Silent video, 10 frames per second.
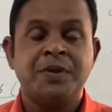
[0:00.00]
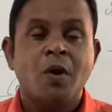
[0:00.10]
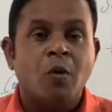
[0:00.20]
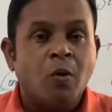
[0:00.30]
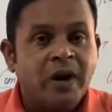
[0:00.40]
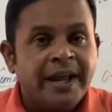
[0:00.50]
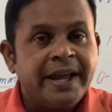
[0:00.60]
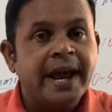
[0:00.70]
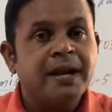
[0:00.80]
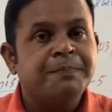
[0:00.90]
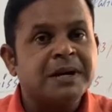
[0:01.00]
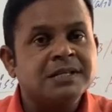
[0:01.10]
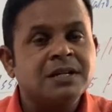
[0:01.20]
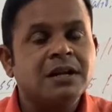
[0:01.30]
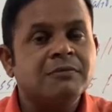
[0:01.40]
Only
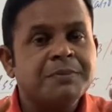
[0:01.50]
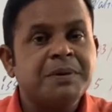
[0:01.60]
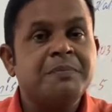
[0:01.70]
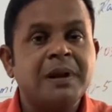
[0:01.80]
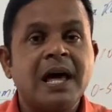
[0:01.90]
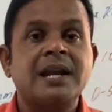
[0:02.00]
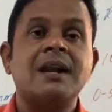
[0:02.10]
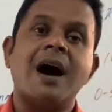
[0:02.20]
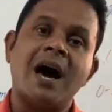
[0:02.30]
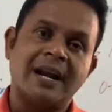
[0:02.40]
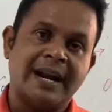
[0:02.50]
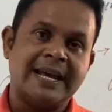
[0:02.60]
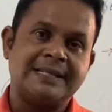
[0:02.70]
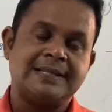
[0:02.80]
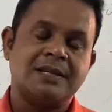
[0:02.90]
8% of the people are in
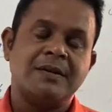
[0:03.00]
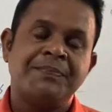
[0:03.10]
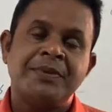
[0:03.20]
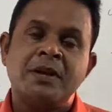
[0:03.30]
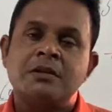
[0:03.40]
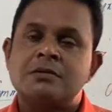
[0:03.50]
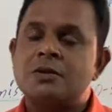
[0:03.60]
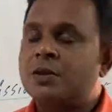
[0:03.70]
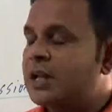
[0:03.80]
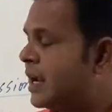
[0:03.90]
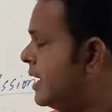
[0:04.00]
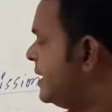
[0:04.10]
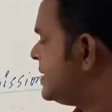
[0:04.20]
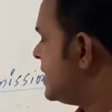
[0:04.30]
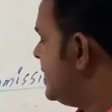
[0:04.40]
organized. So
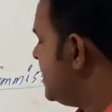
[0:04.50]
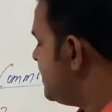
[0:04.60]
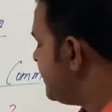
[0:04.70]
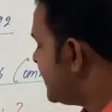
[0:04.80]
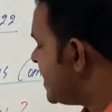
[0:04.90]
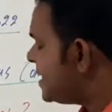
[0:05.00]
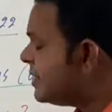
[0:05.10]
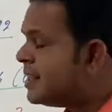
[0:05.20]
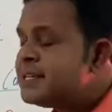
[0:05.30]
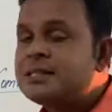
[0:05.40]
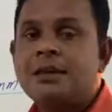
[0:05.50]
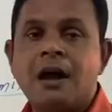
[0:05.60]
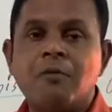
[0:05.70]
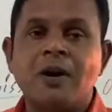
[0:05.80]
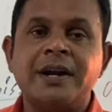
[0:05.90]
literally there in this
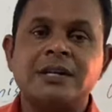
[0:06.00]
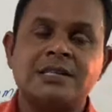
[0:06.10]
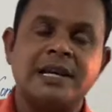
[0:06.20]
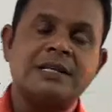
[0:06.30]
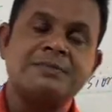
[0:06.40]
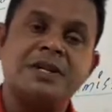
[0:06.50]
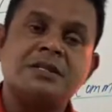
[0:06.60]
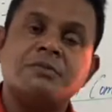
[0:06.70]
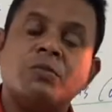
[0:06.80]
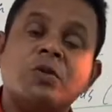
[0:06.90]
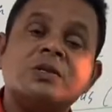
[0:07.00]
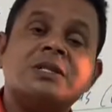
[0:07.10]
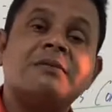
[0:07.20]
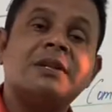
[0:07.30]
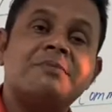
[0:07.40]
what it says means most
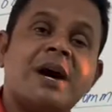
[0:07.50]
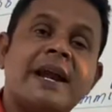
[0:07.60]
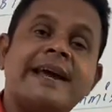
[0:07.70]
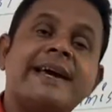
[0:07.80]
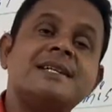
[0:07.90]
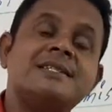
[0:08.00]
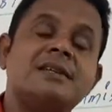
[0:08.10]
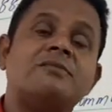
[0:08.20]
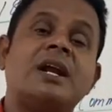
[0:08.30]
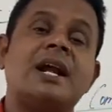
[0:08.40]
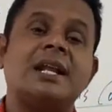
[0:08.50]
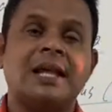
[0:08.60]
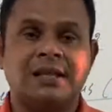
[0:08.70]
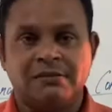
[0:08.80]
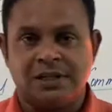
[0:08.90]
of them are engaged in one or the
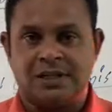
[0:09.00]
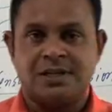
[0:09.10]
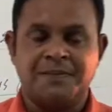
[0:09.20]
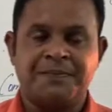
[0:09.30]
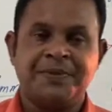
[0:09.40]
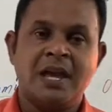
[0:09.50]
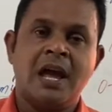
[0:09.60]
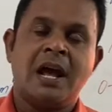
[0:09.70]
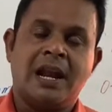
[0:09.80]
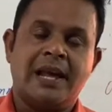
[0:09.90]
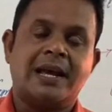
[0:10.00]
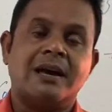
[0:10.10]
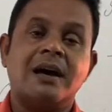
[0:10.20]
other work. Like